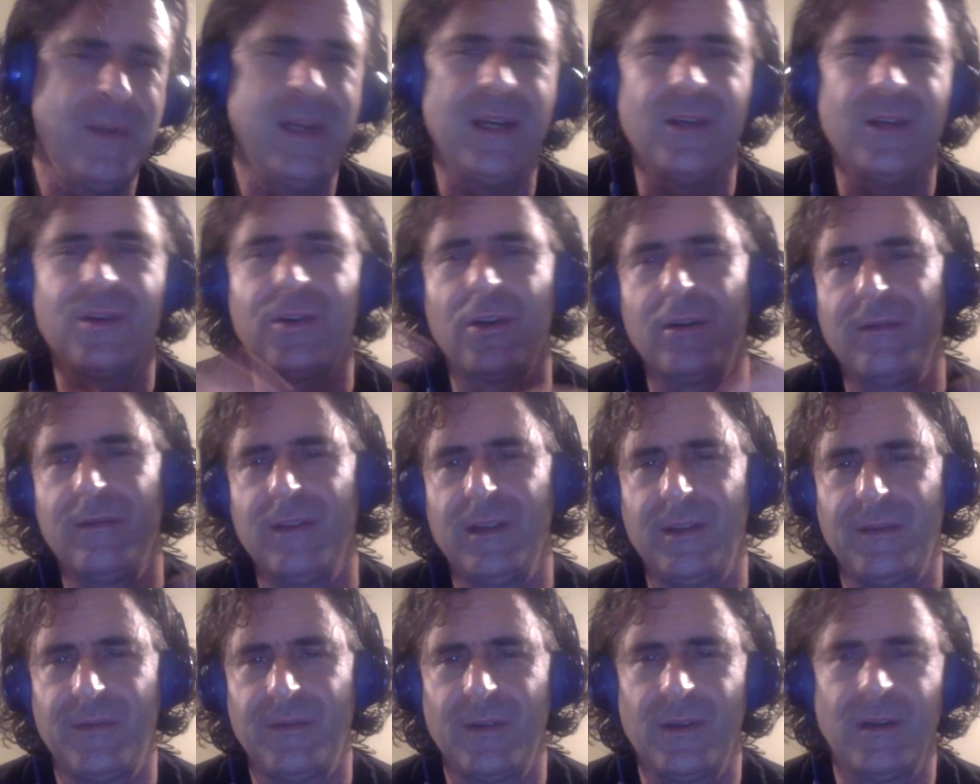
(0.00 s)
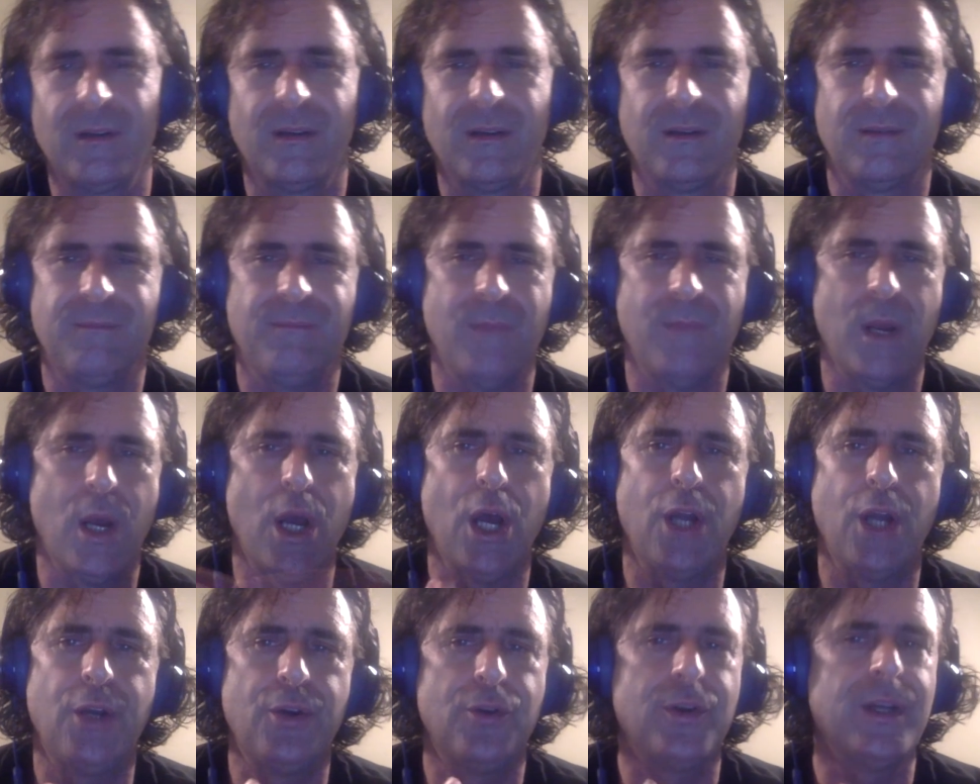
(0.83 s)
in service for
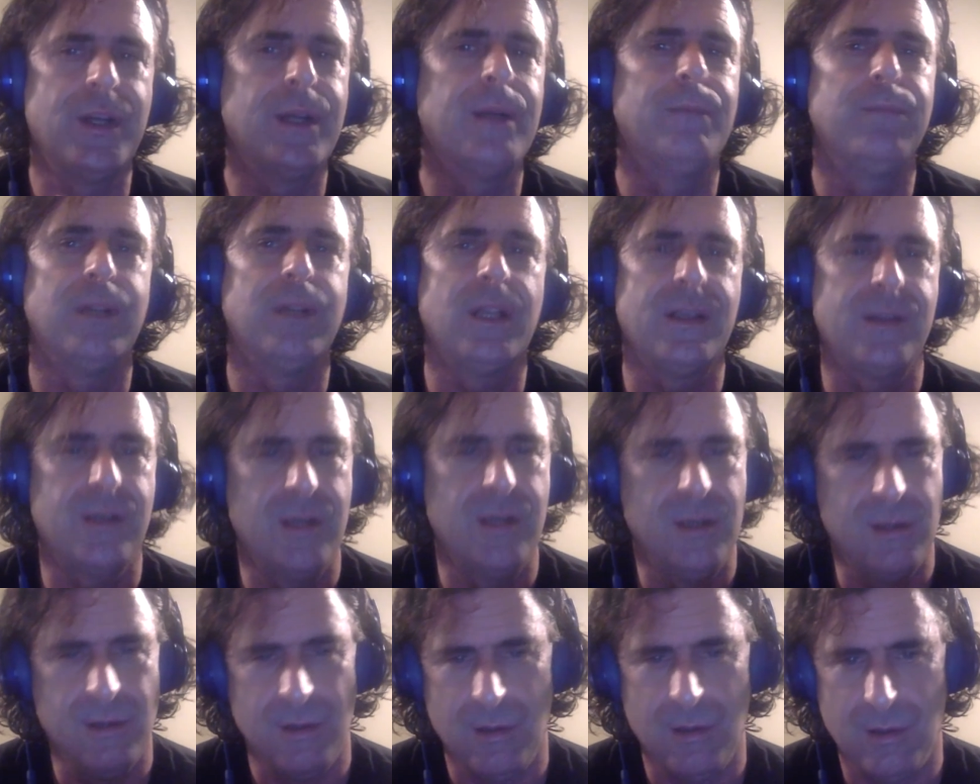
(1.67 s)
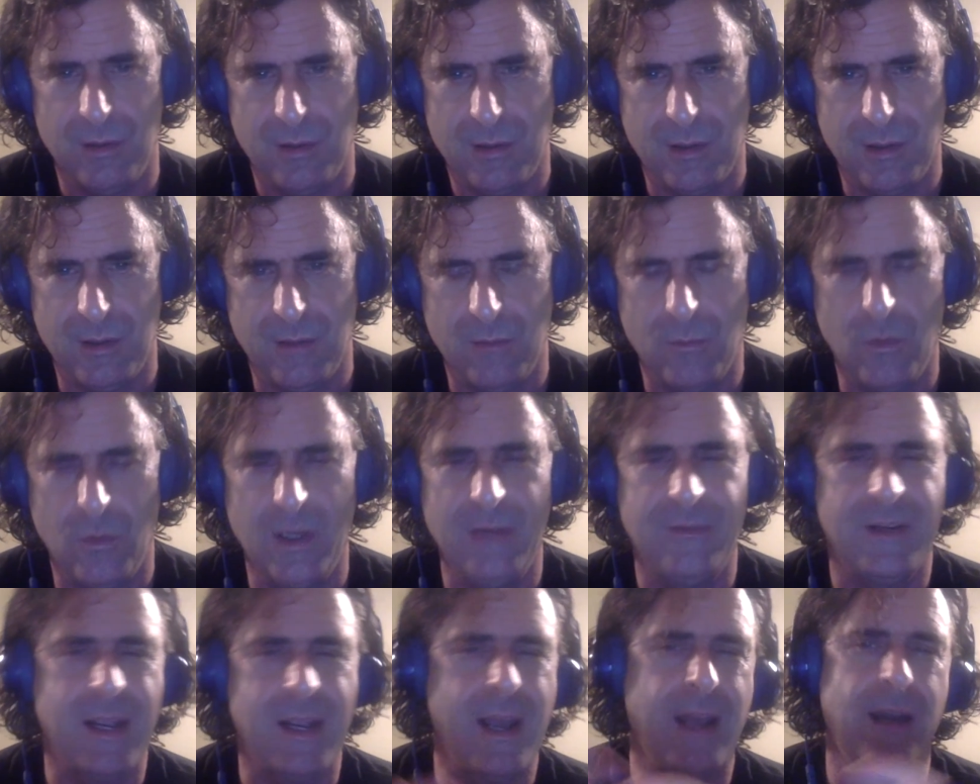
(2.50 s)
100+ years, and
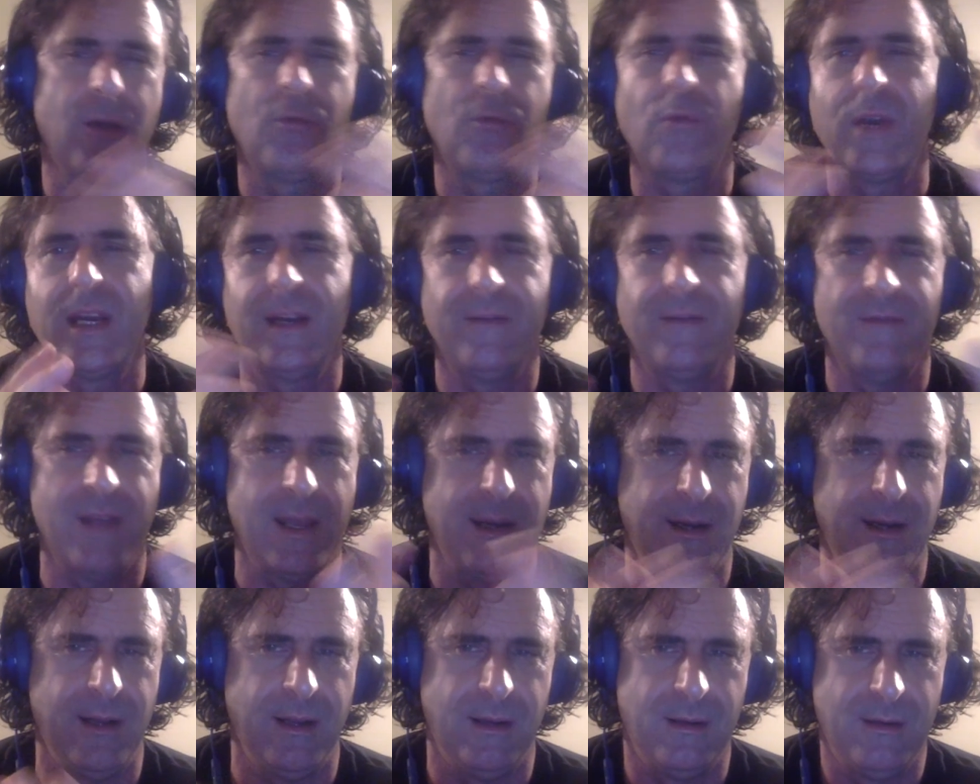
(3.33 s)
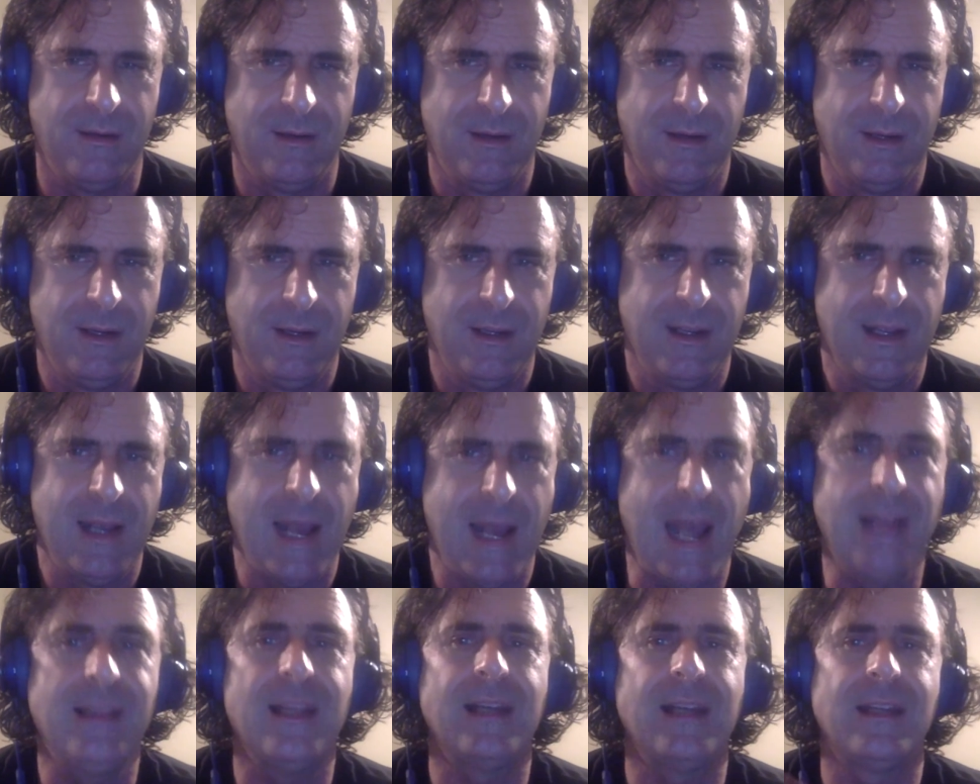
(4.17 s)
we've kind of reinvented it.
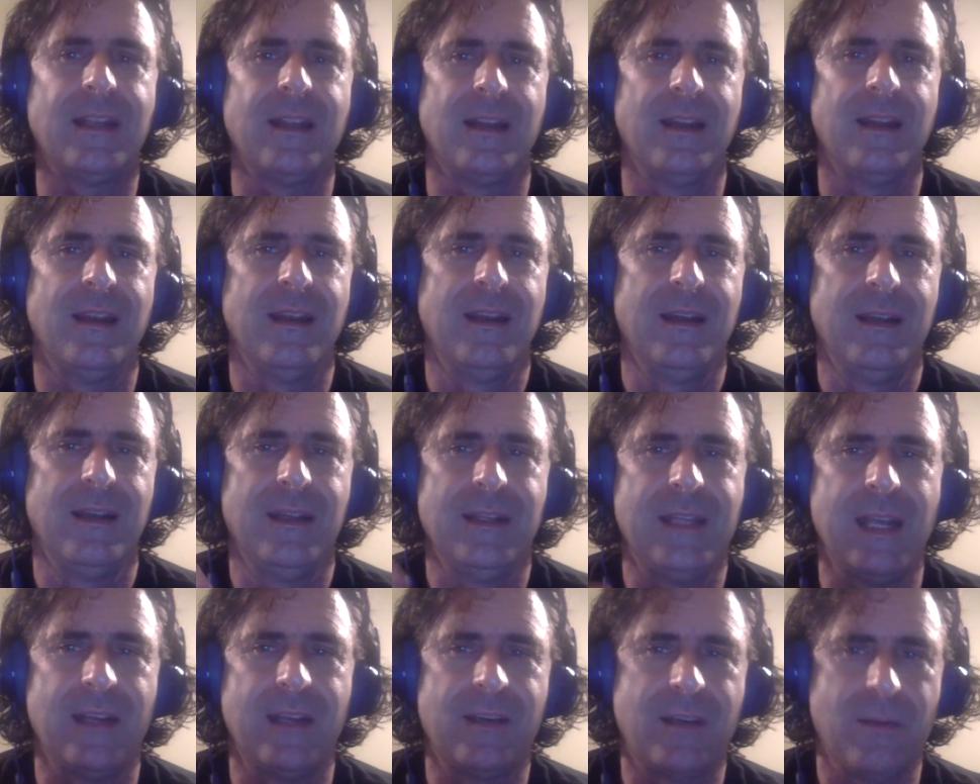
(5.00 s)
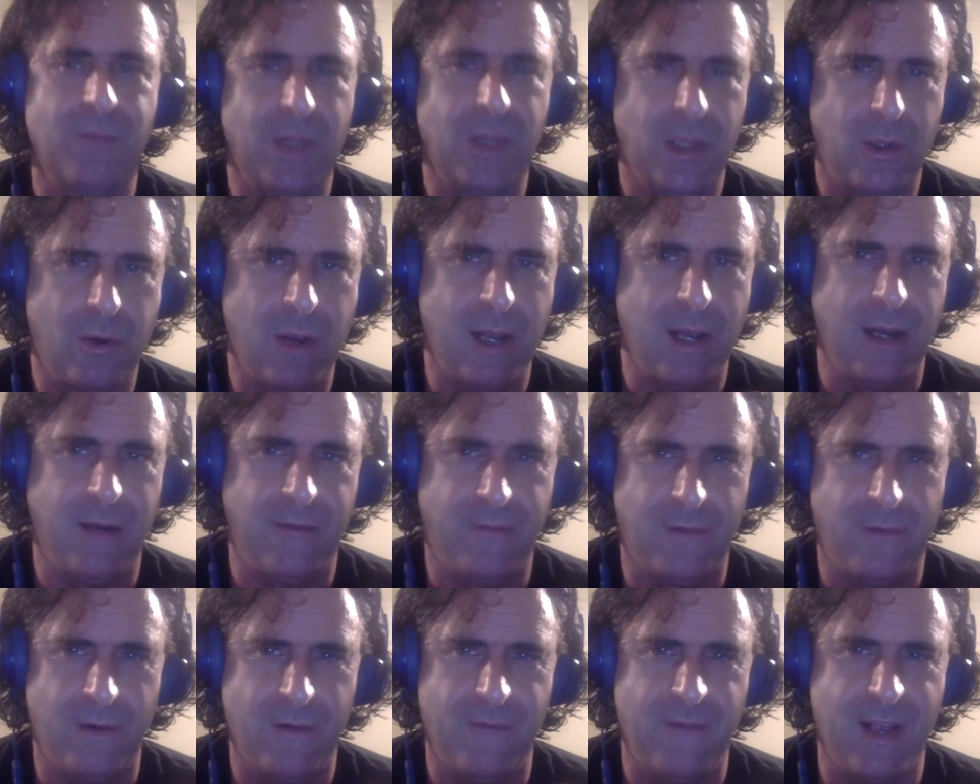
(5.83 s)
I'd like to take some of the credit
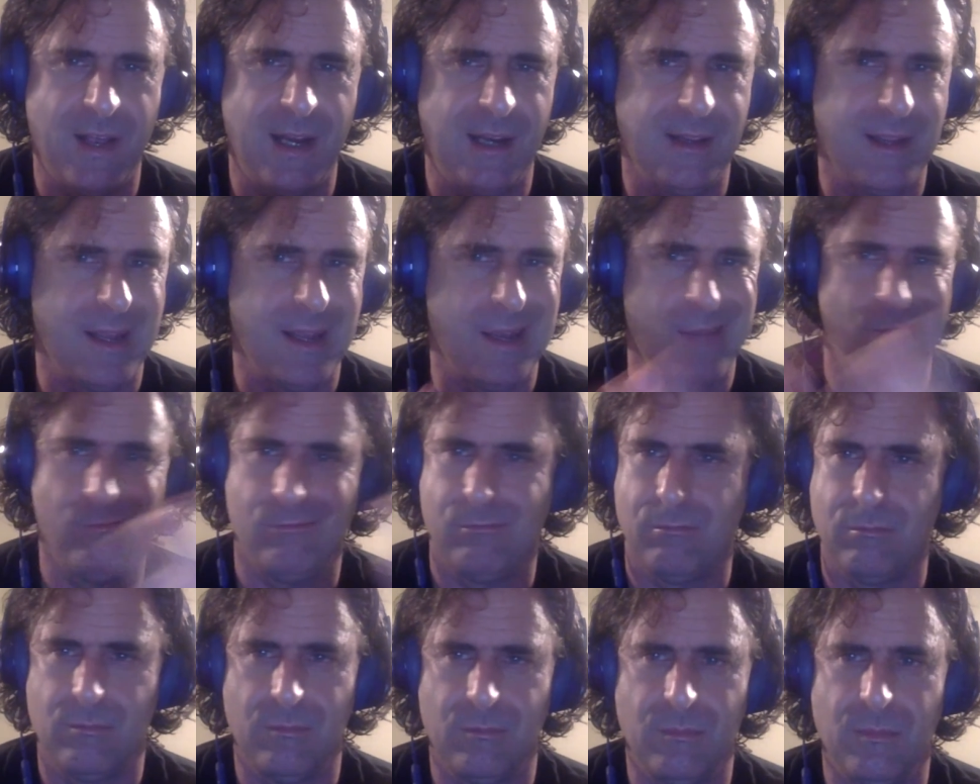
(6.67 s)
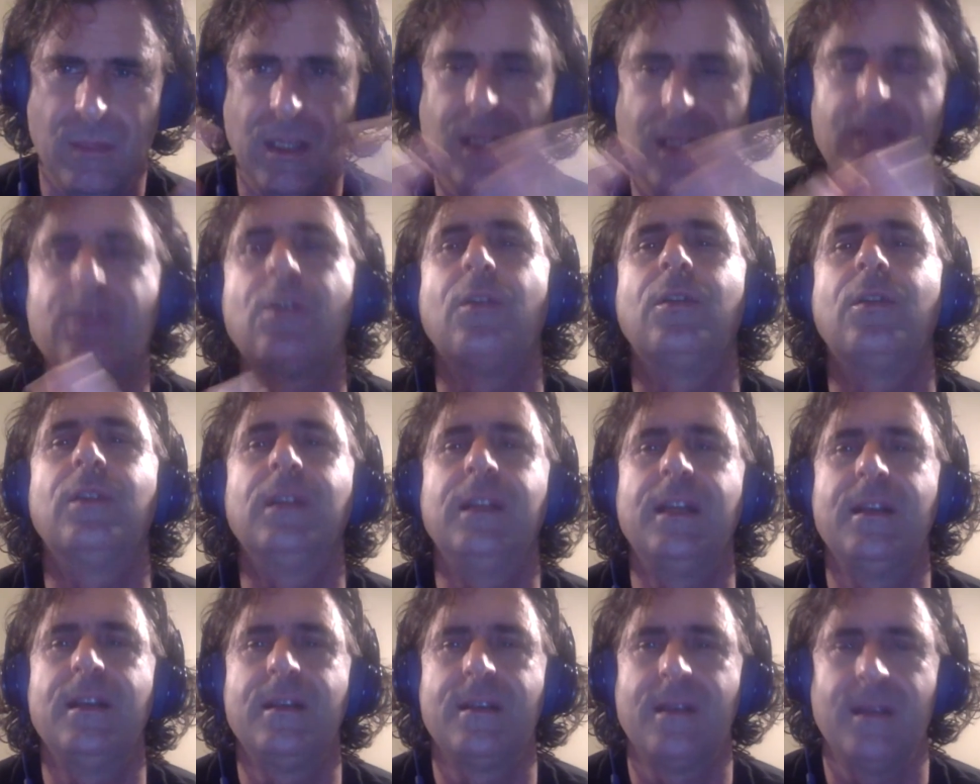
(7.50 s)
for inventing that as
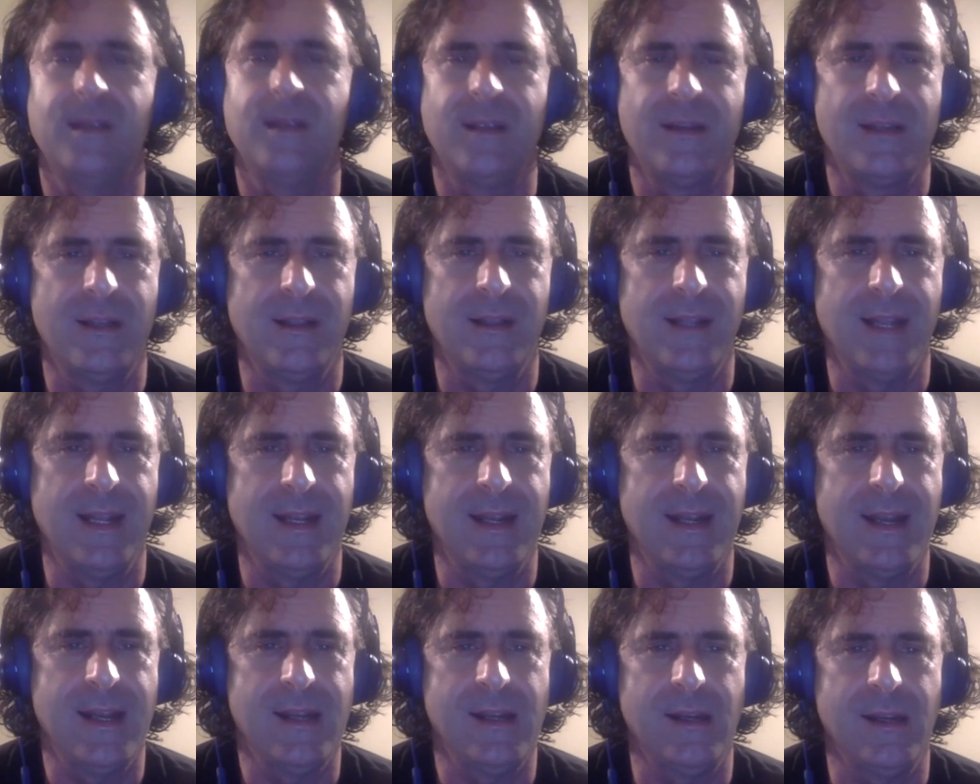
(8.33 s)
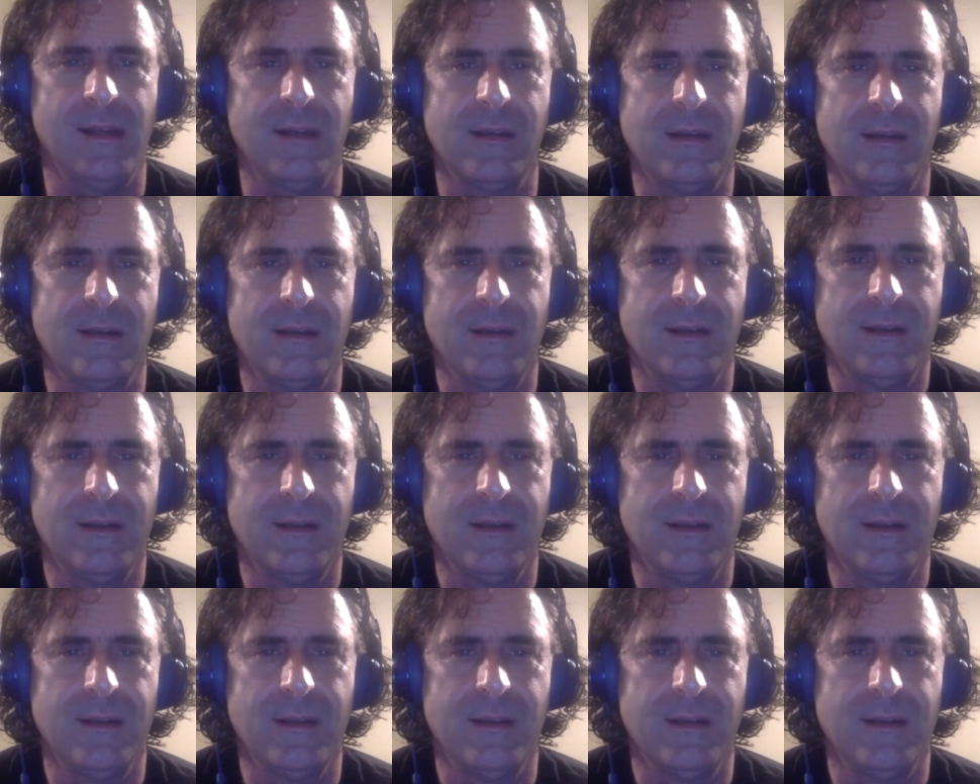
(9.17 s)
early as the late 90s.